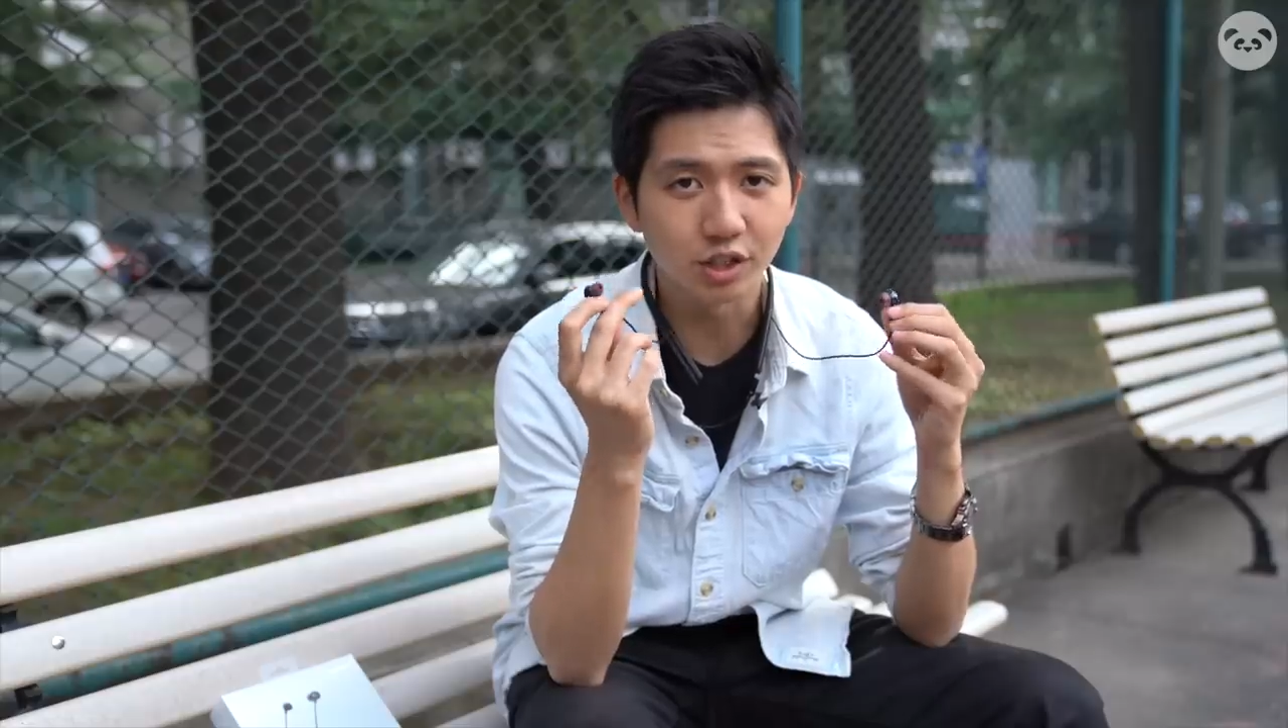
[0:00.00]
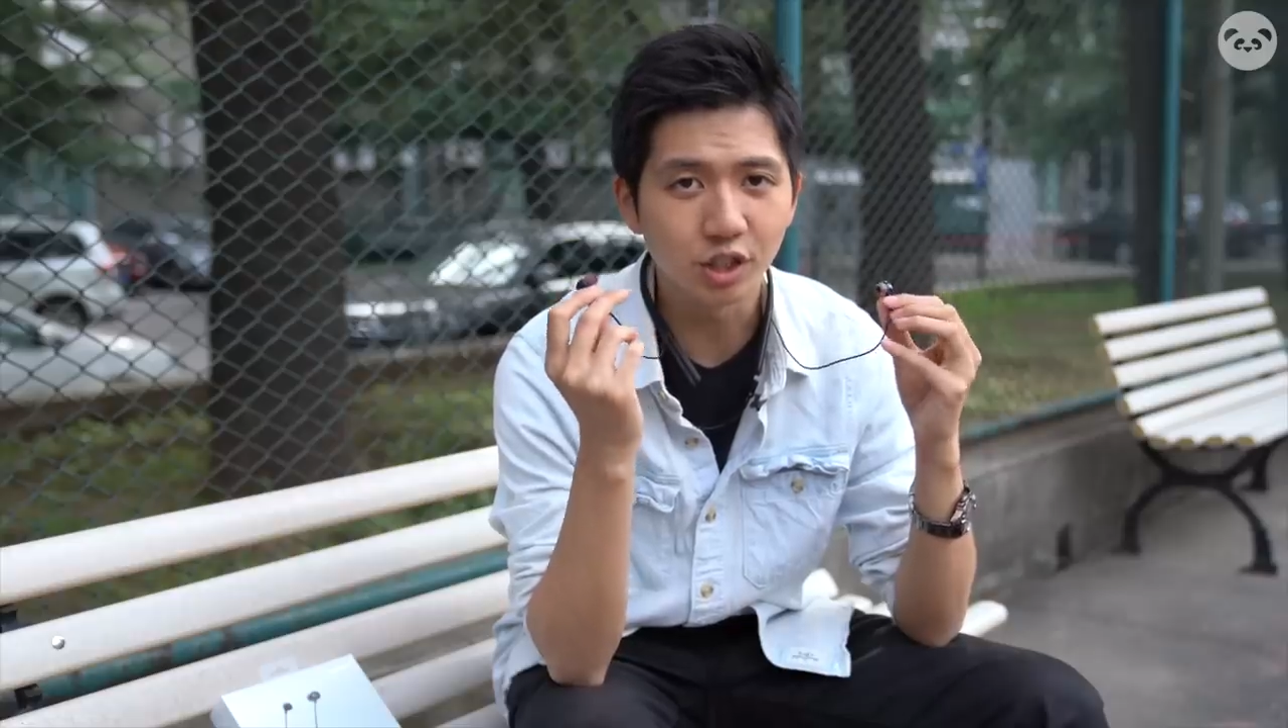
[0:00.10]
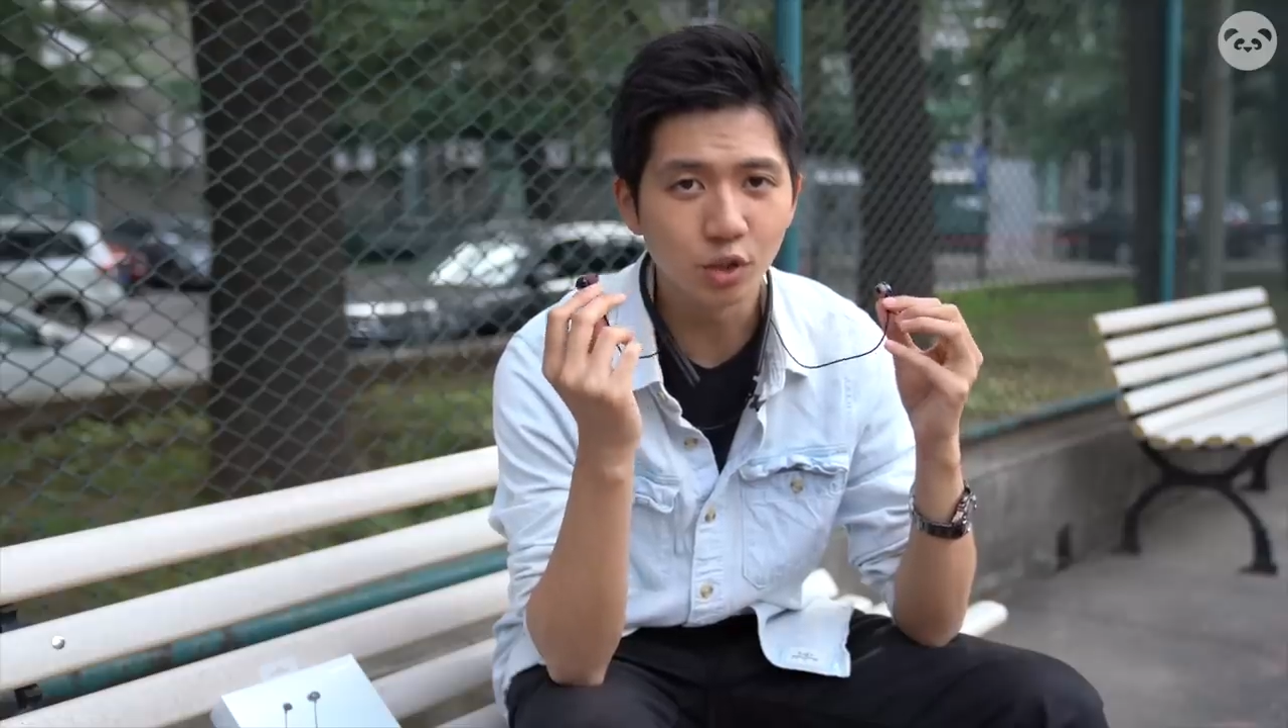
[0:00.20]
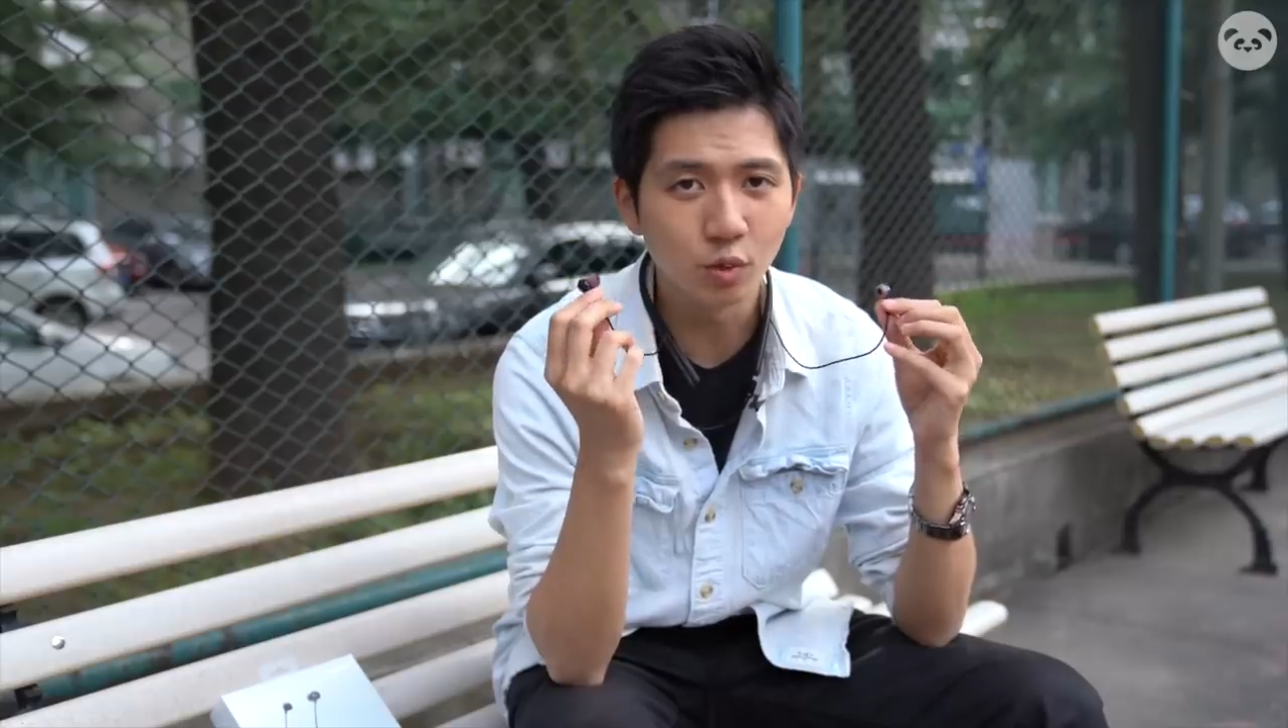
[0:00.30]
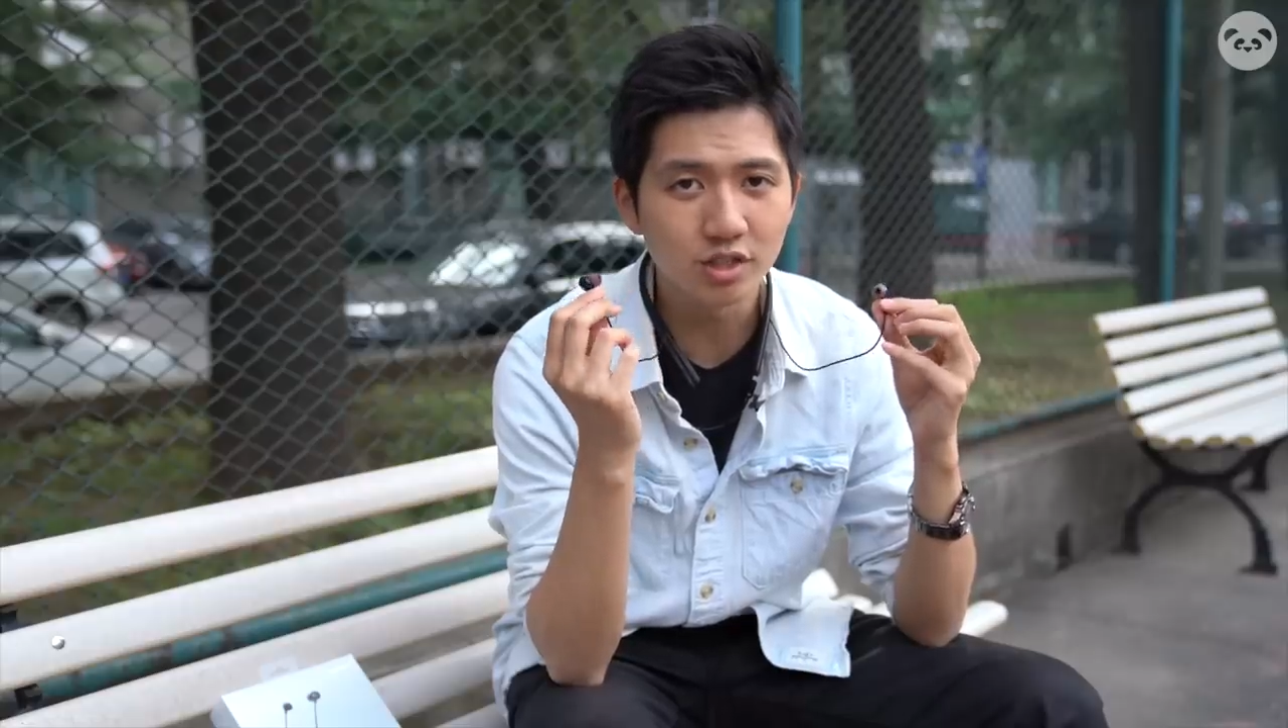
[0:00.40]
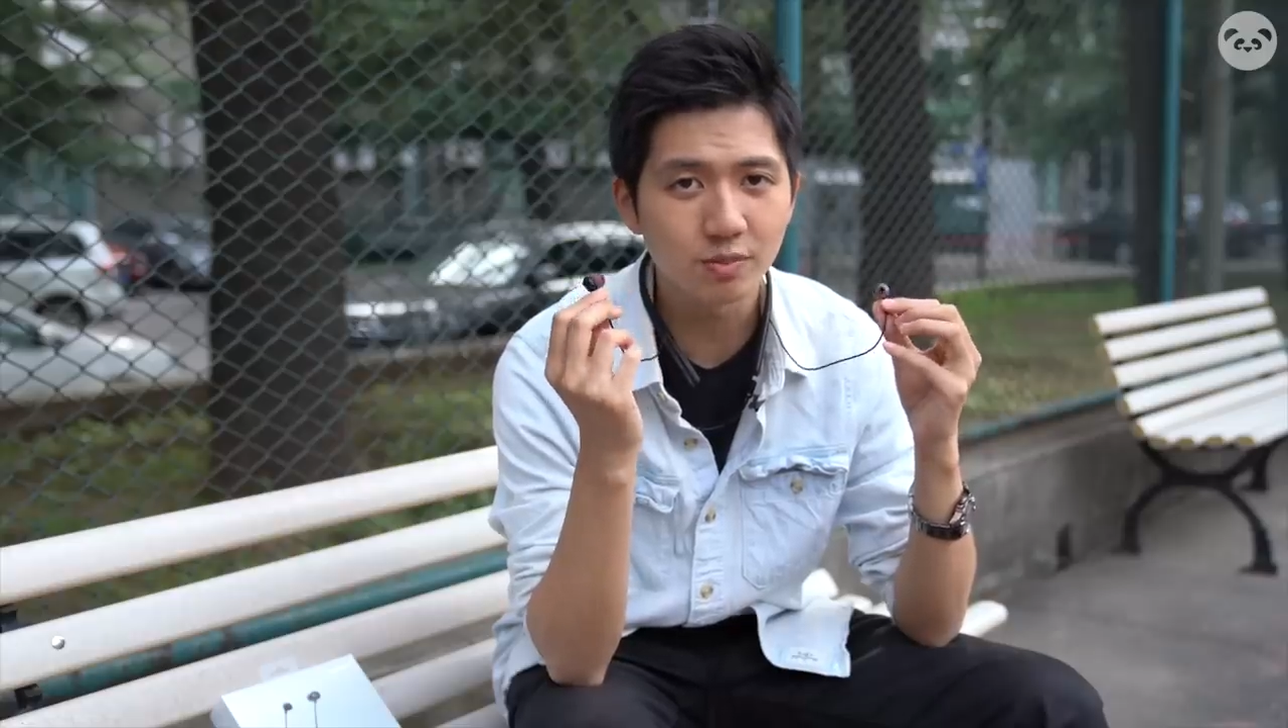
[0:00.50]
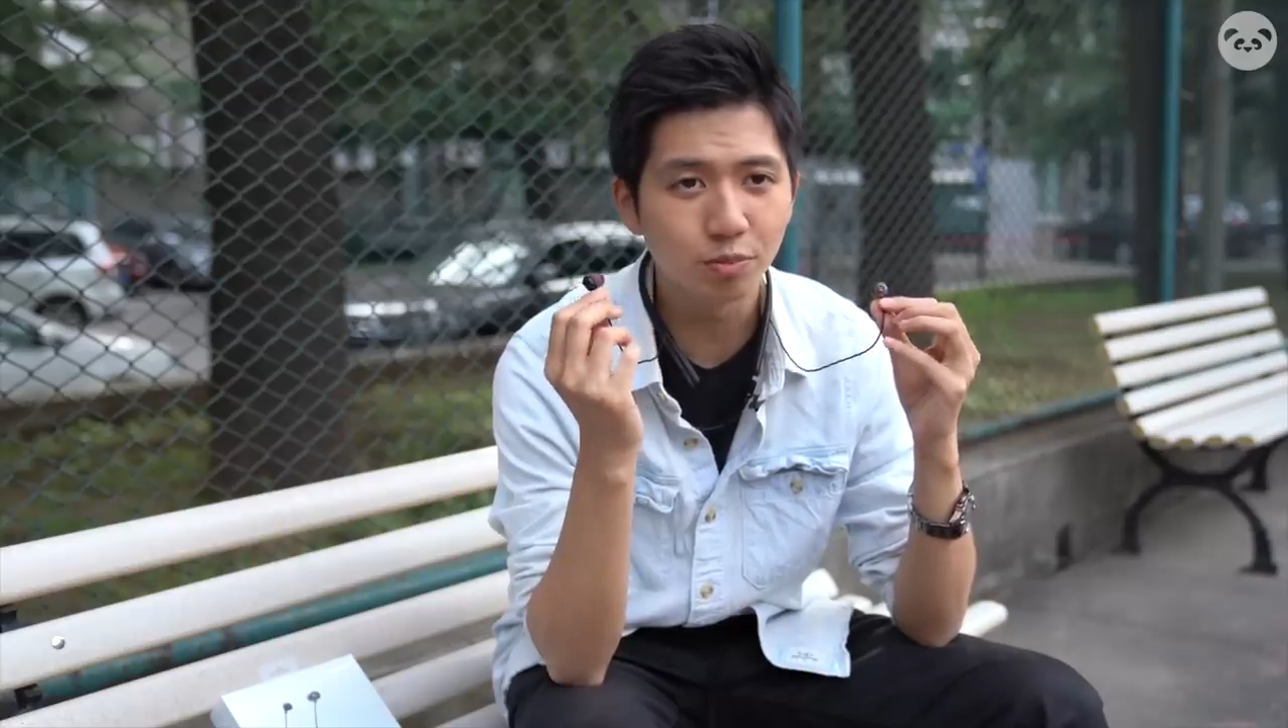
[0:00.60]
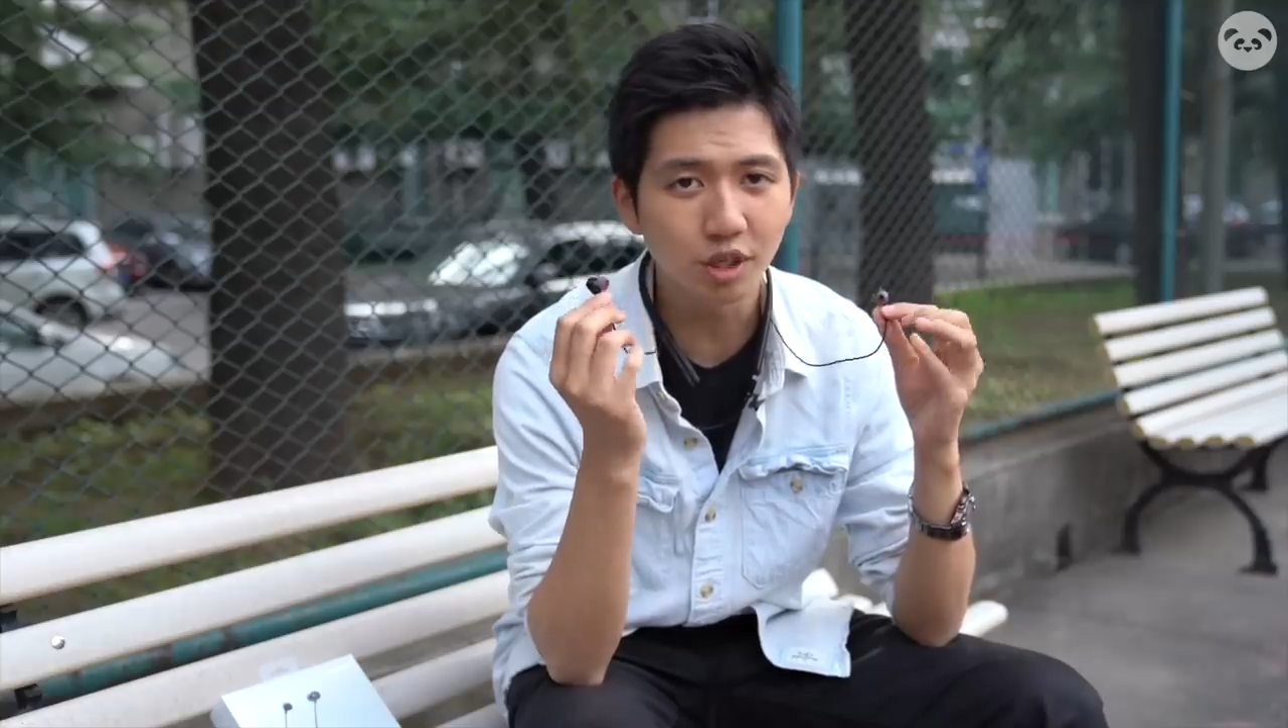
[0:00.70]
the Q1s